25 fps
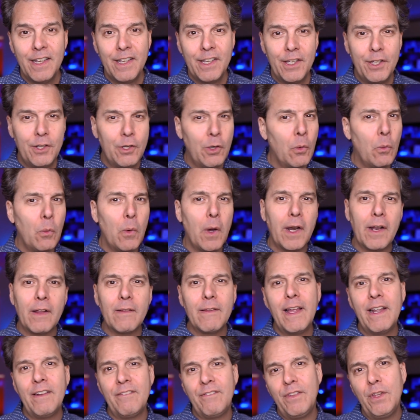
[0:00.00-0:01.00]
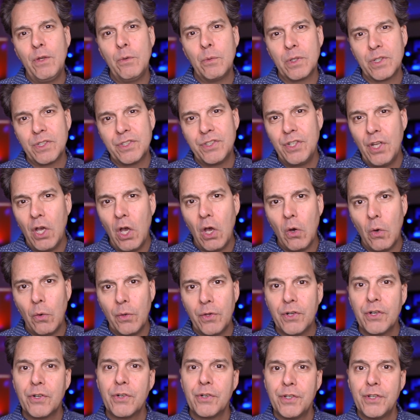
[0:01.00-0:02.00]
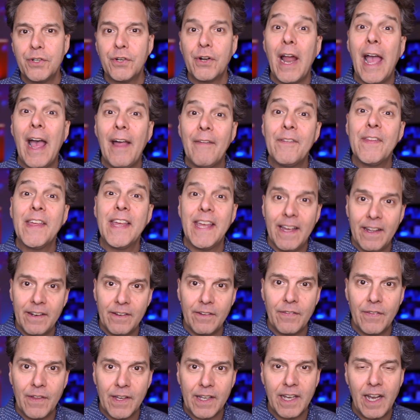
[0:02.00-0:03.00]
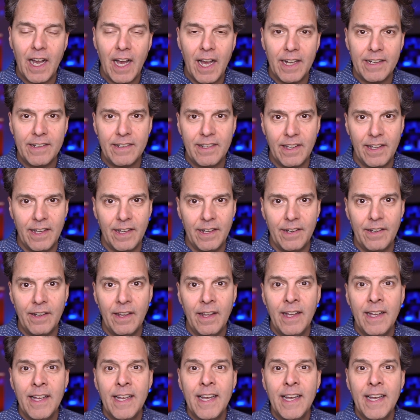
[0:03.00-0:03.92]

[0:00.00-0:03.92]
You don't want to let viewers know you're at the end of the content.